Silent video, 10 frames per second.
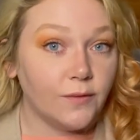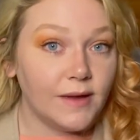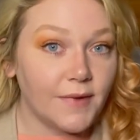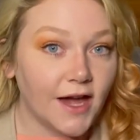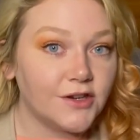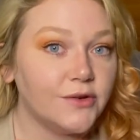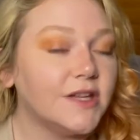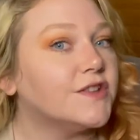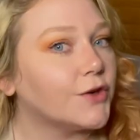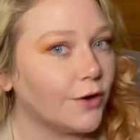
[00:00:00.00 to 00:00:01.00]
way back to
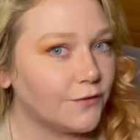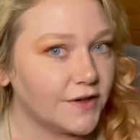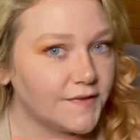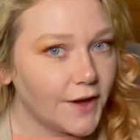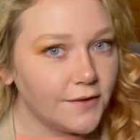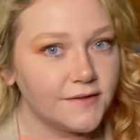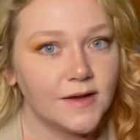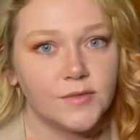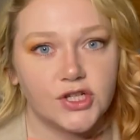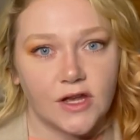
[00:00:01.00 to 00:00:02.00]
his girlfriend's house
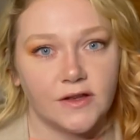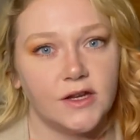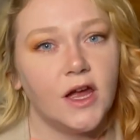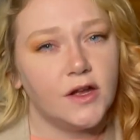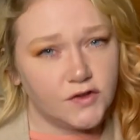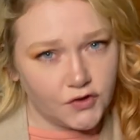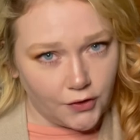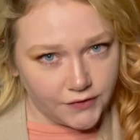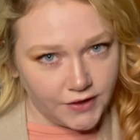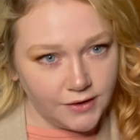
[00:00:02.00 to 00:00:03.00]
named Shelley
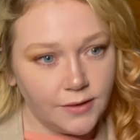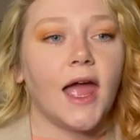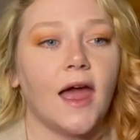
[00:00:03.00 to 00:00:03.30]
Sarson,